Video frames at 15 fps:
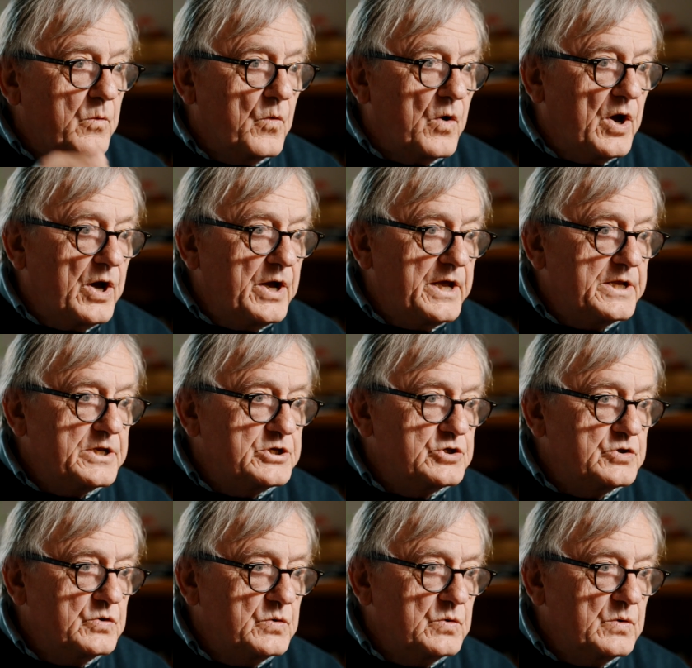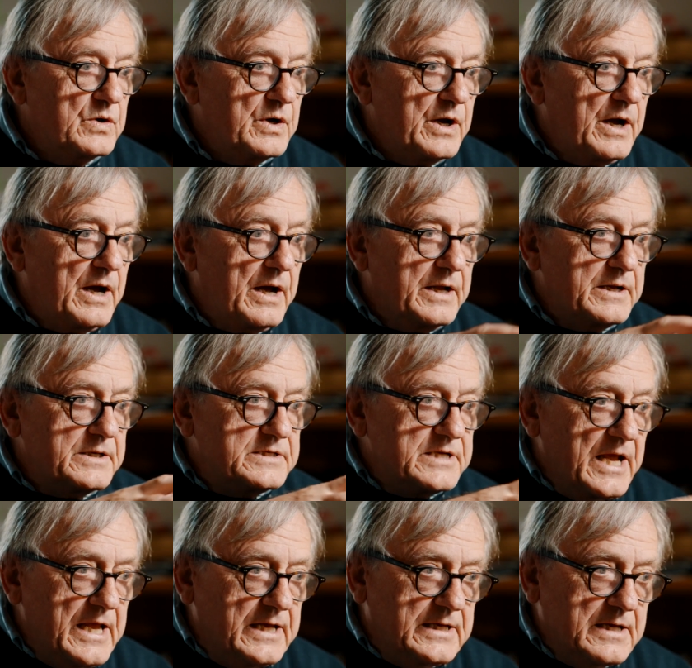were into
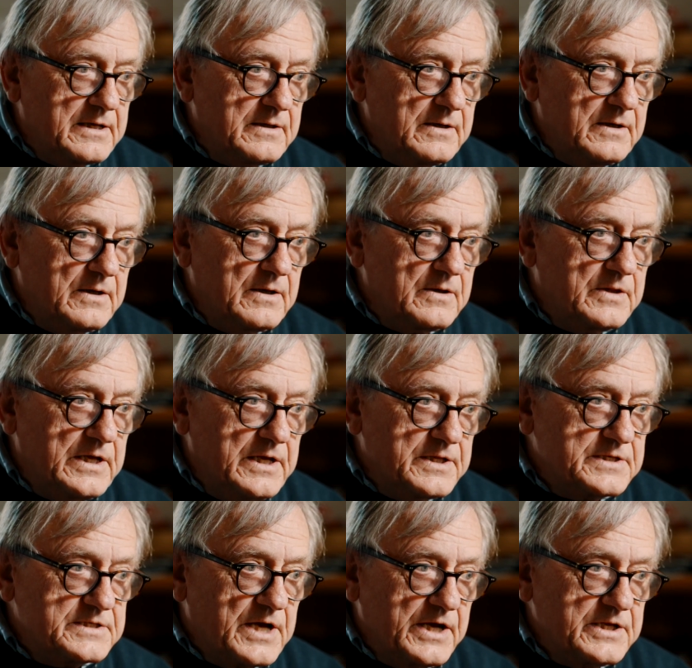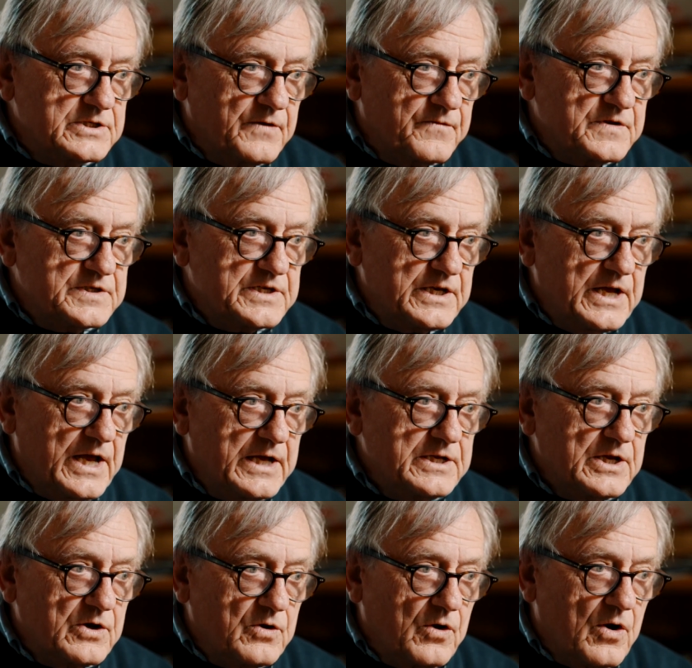taking the insights of the
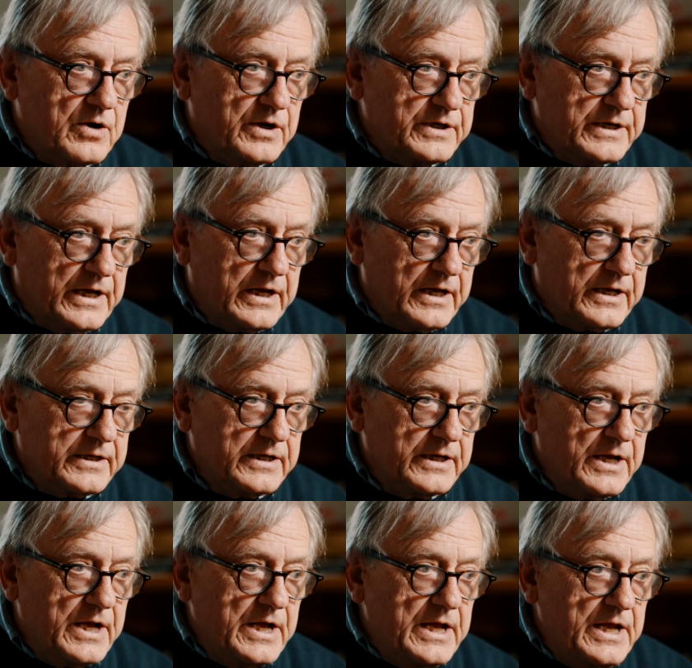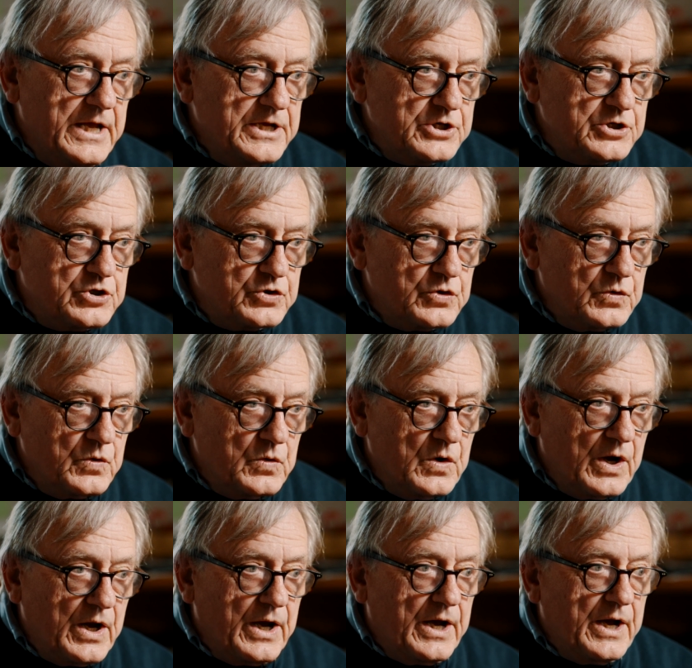circadian clock and daylight into
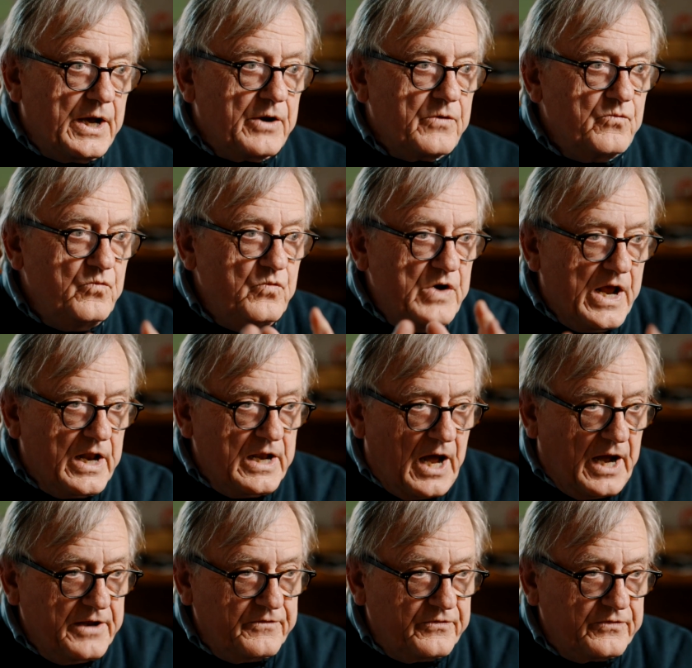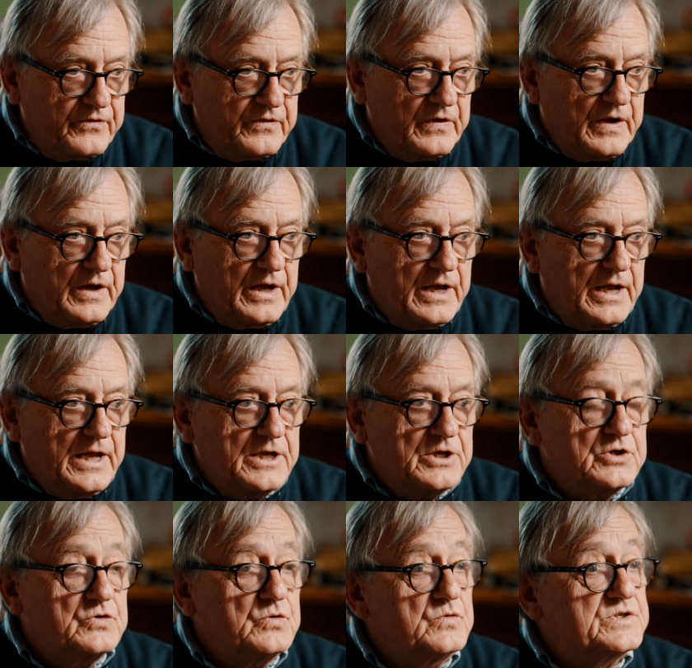real life,
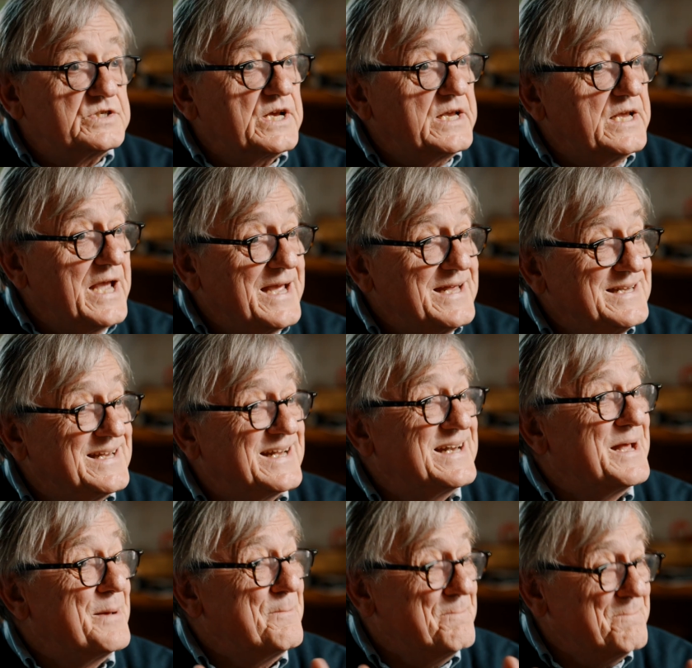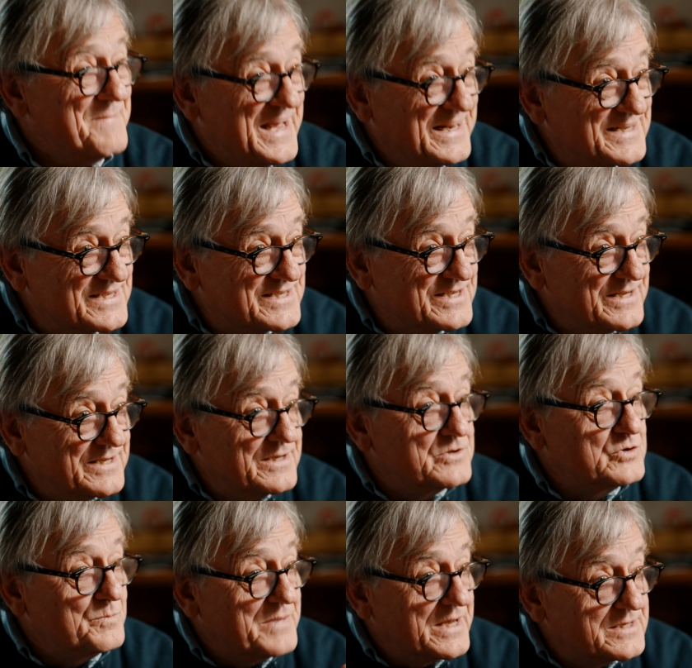into circadian medicine,
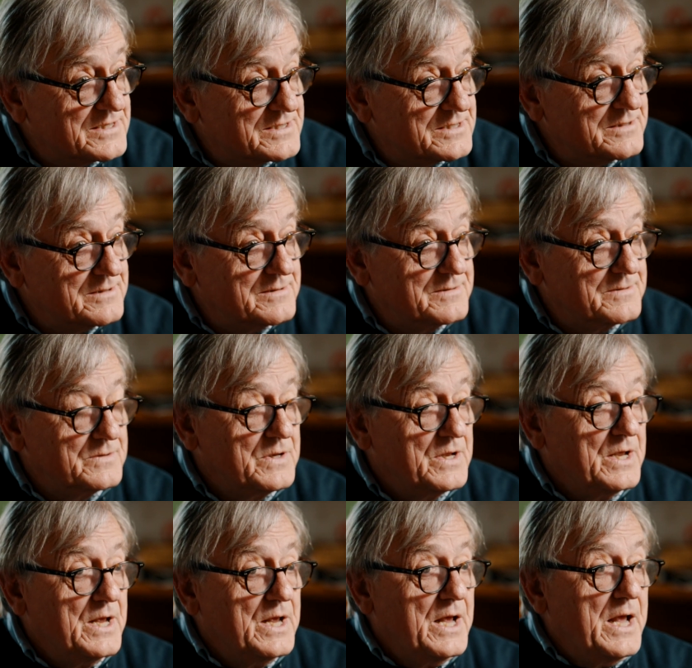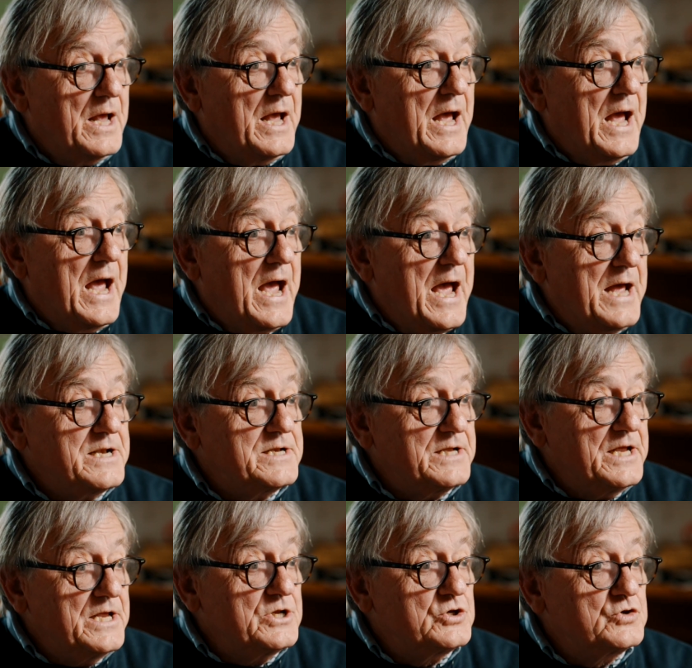into medicine, and
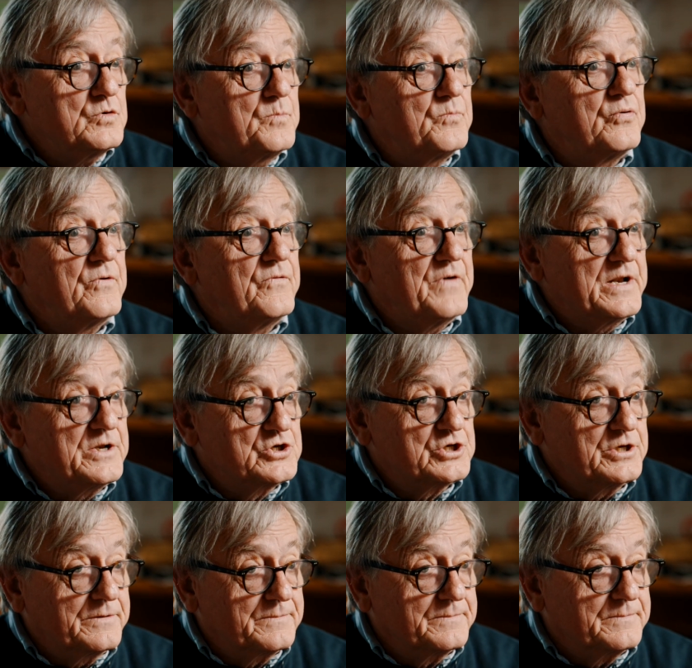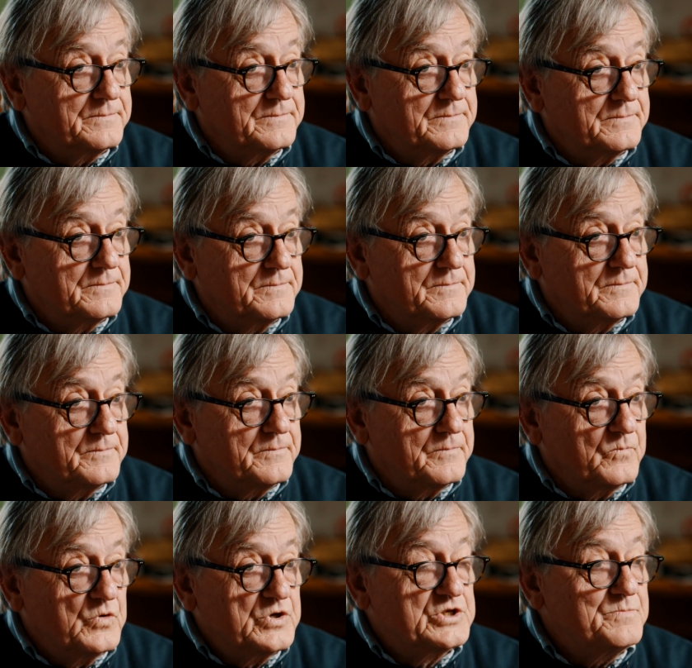into prevention,
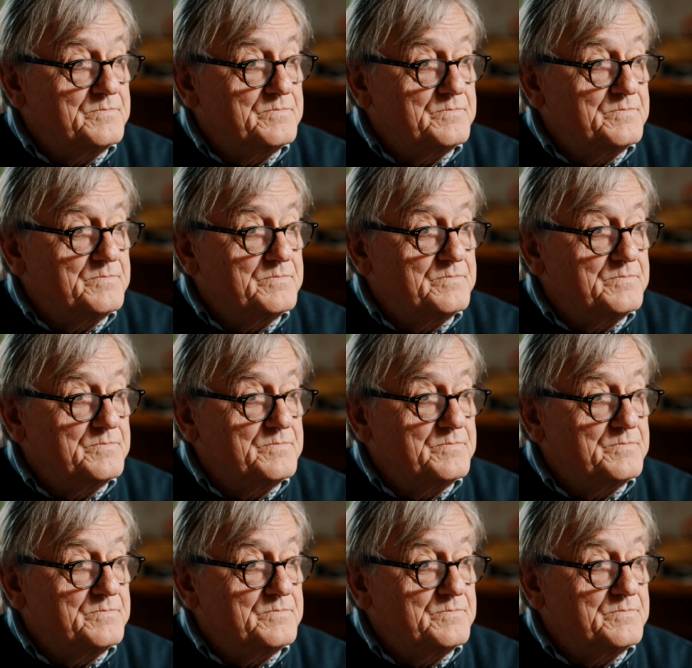which